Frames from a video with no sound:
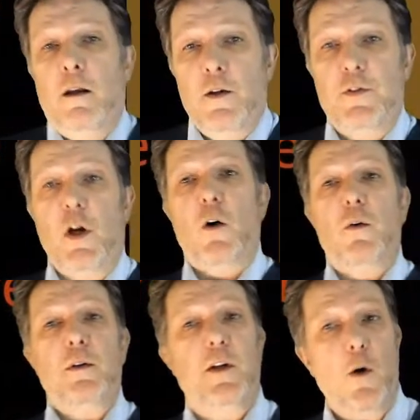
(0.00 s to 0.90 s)

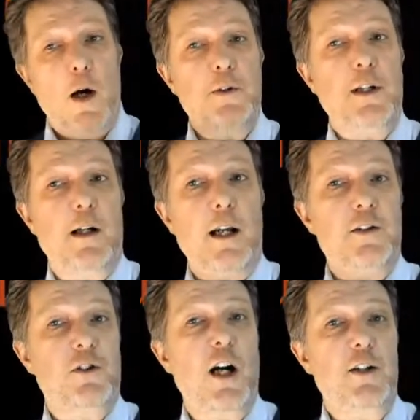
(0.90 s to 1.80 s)
So go out there
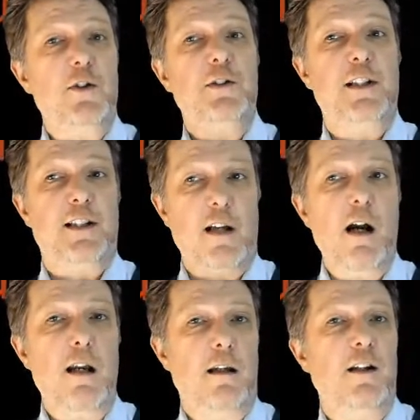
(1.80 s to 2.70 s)
and try to
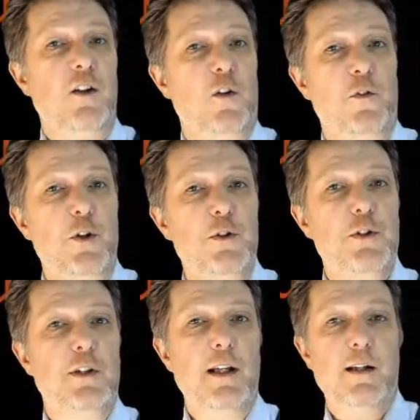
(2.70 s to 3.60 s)
design your
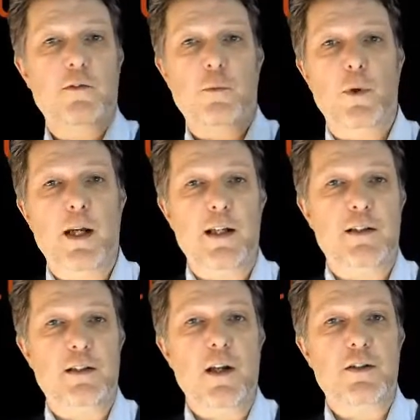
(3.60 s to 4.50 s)
future. And what I
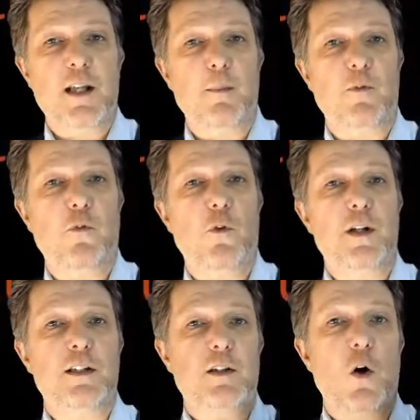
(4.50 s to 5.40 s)
said before
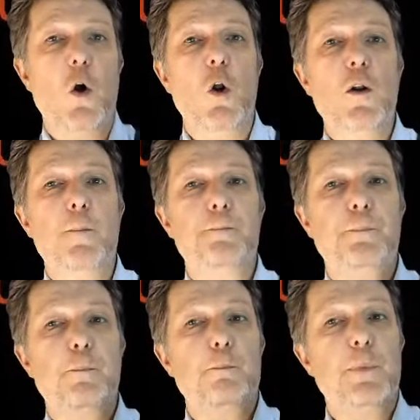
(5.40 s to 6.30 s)
is all
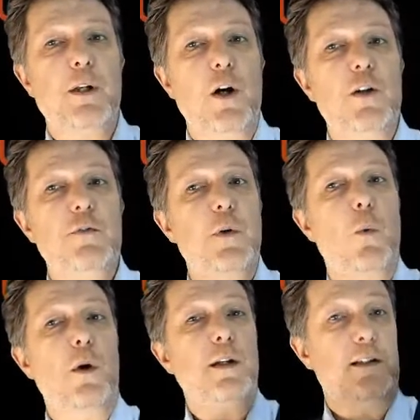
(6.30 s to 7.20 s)
because you
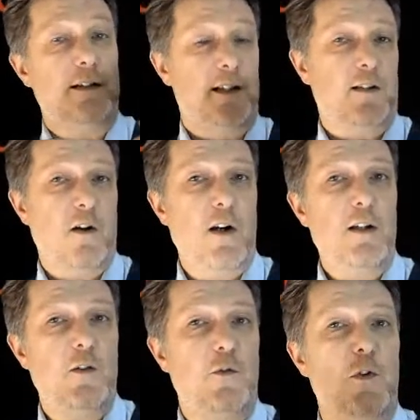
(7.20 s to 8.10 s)
want to design
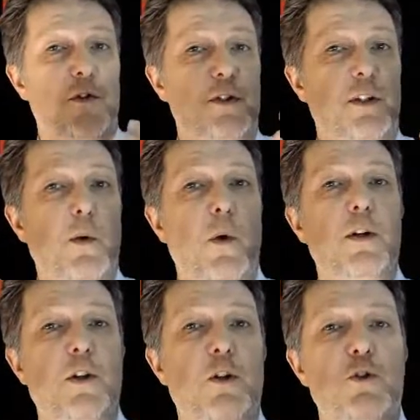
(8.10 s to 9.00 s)
your future. You
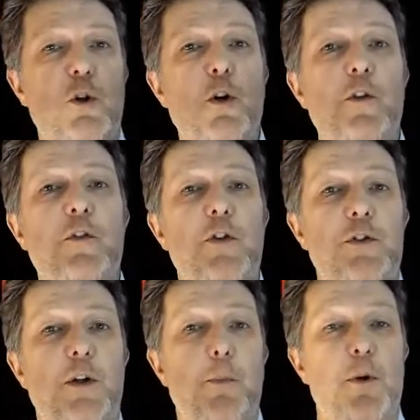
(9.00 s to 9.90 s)
want to control the
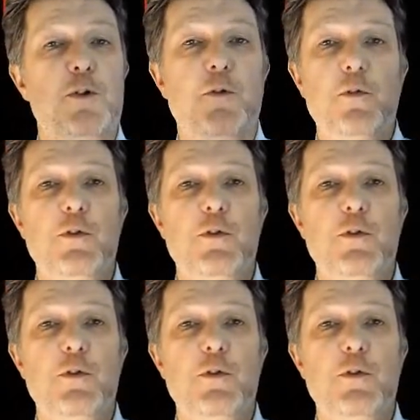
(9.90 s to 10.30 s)
future, your personal